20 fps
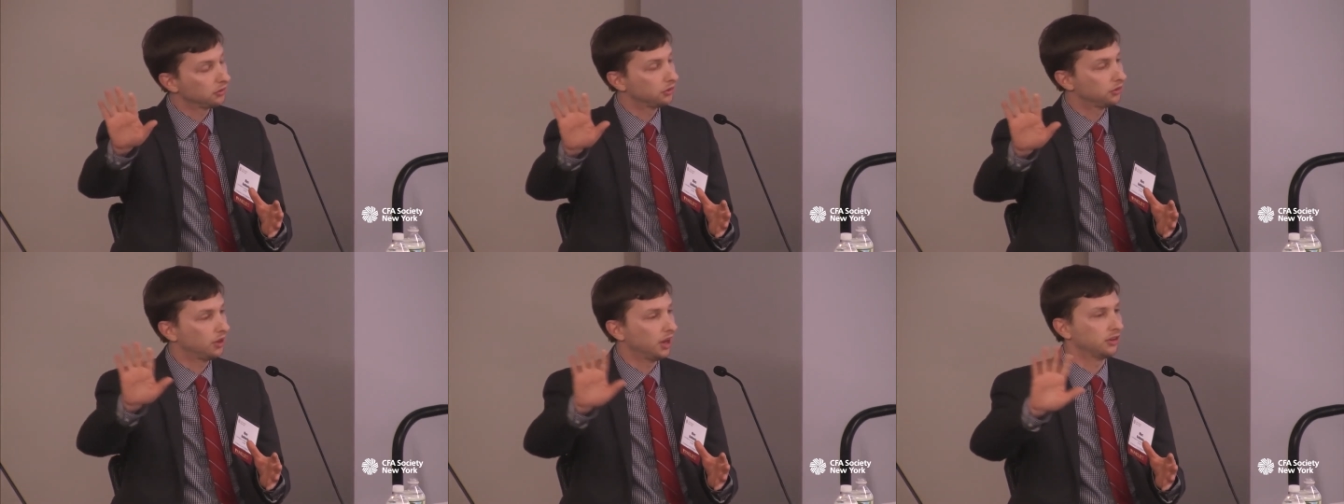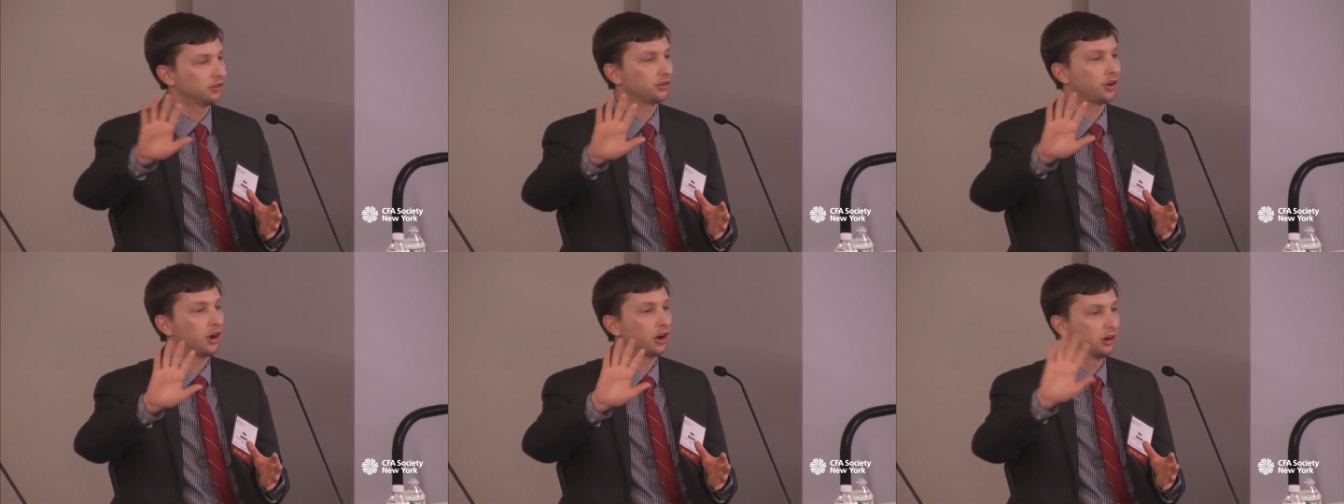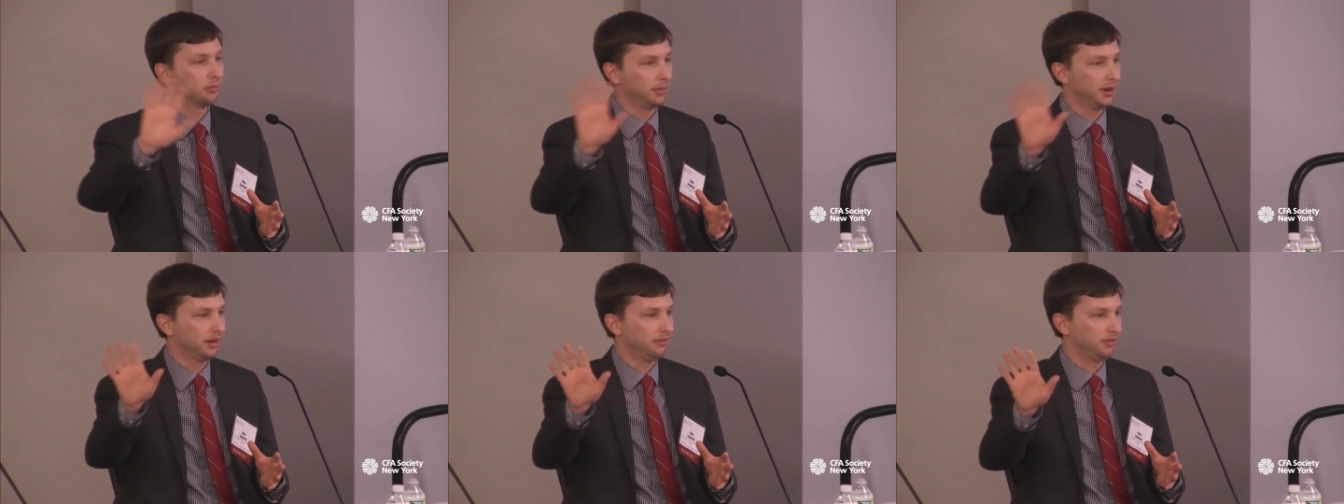touch
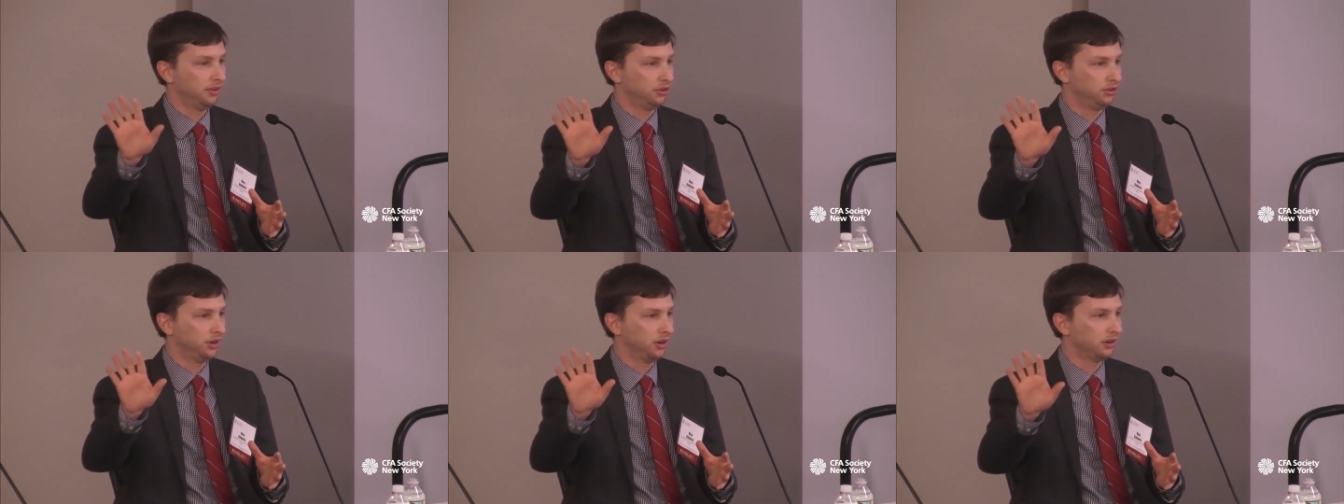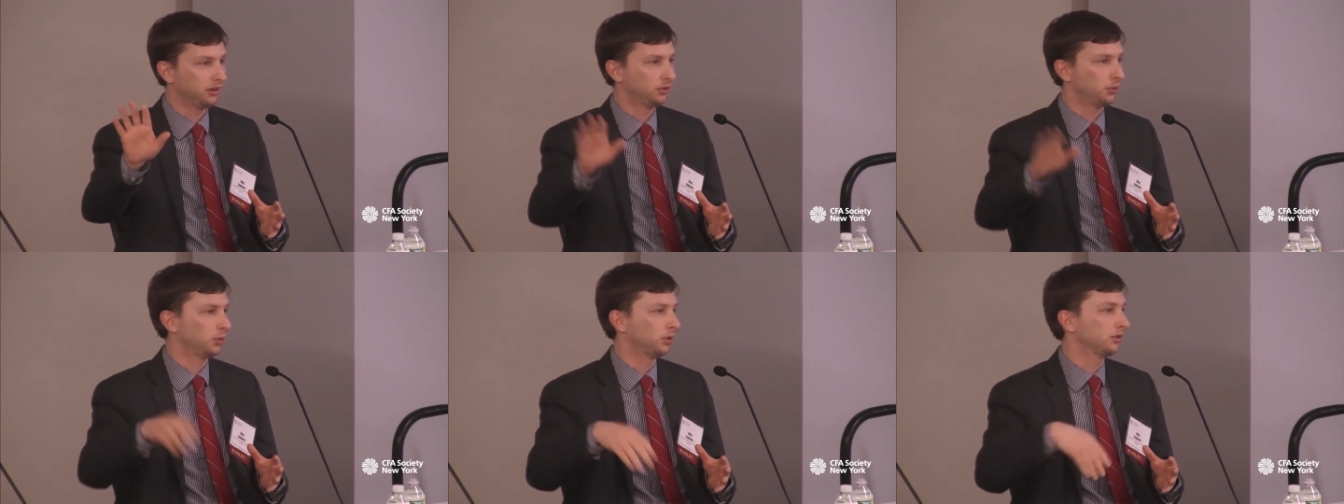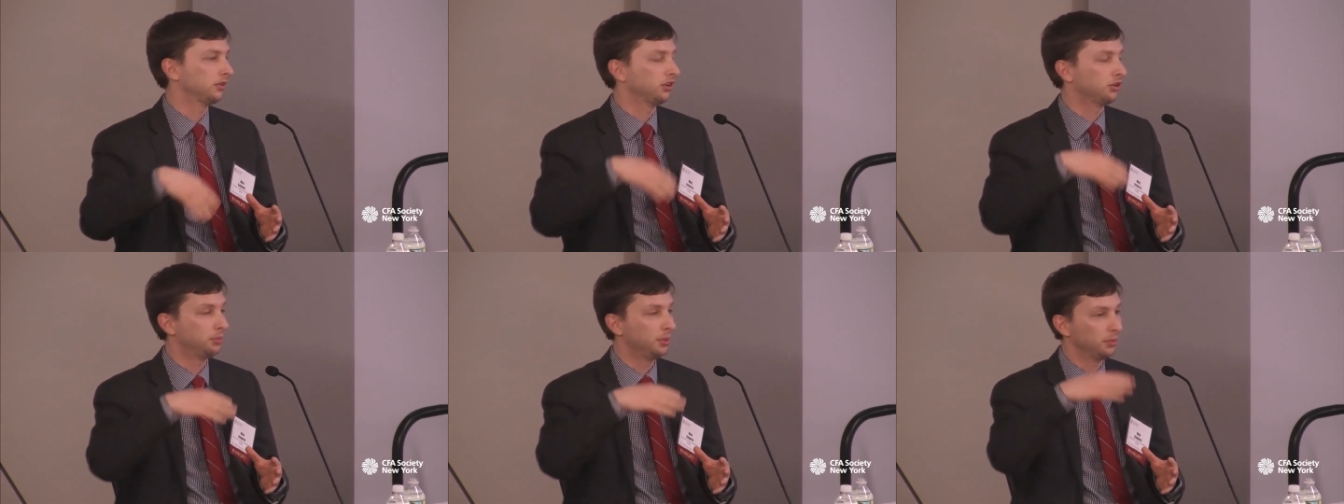current beneficiaries. We don't want
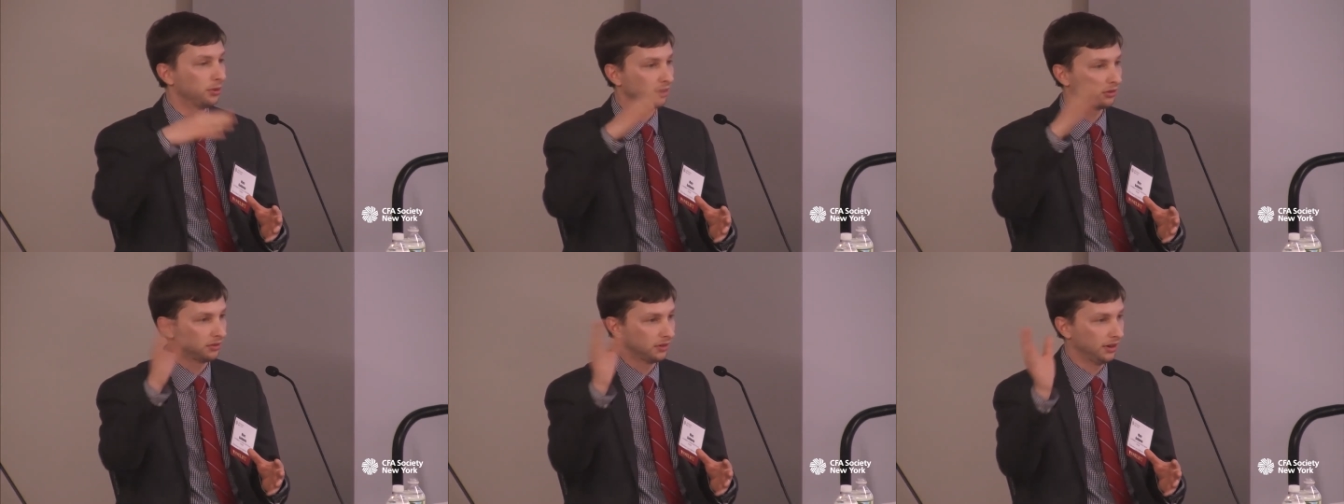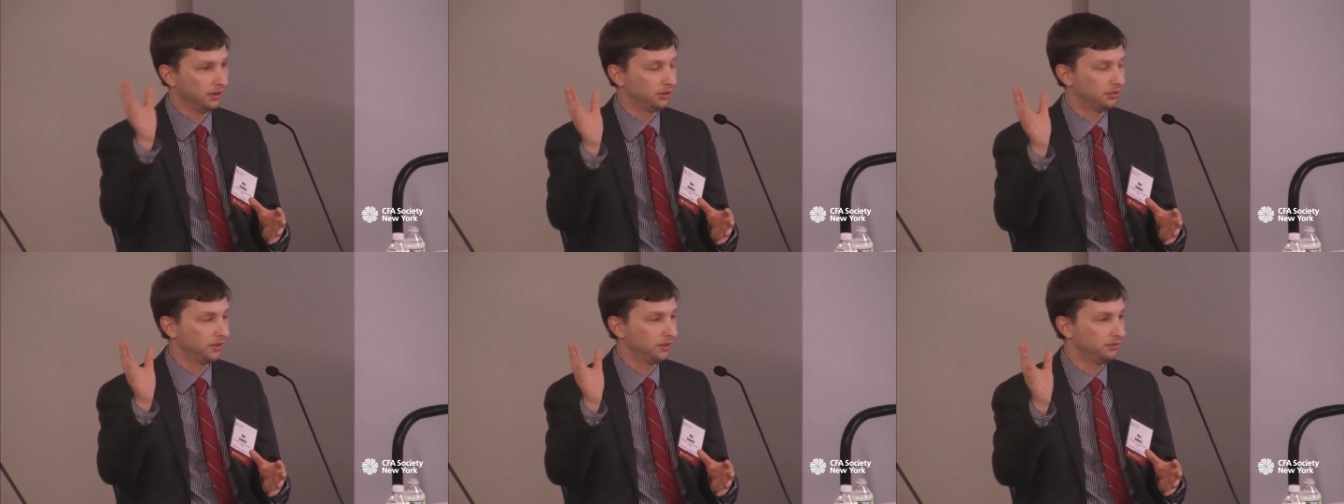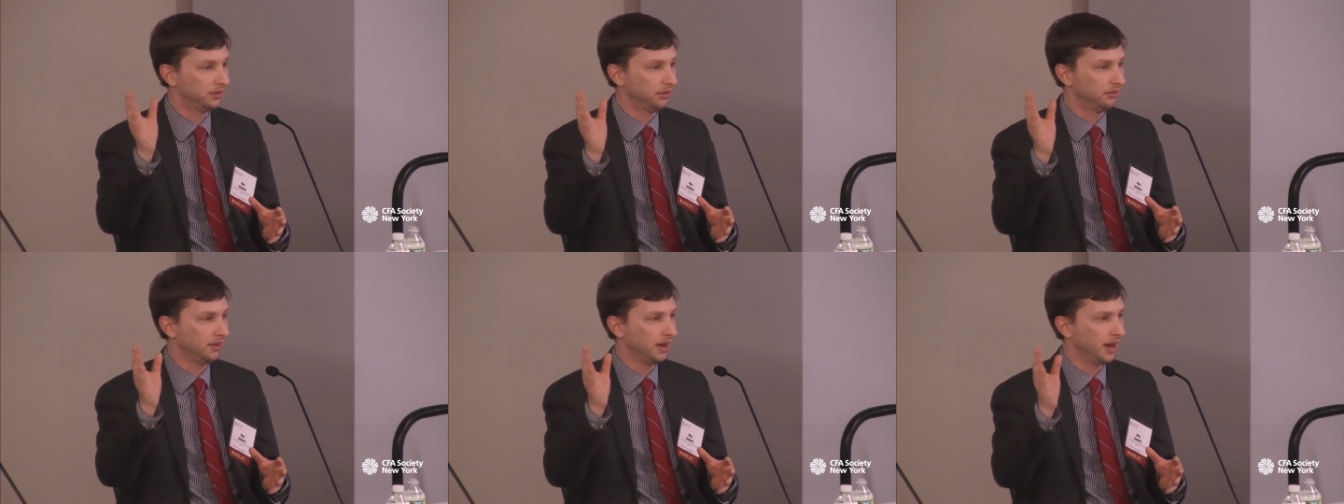to touch people over age
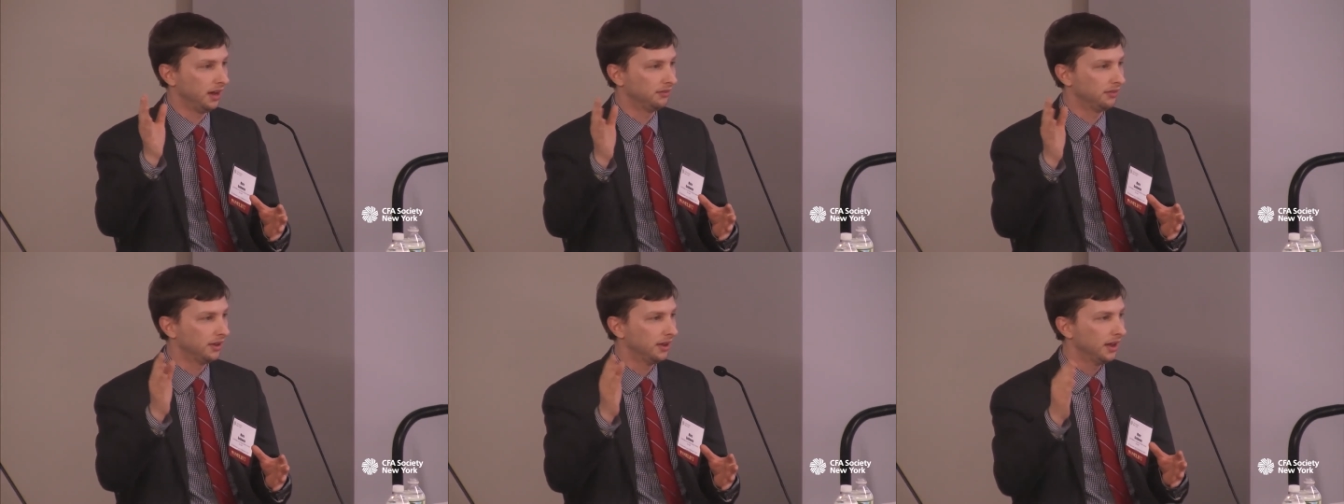55.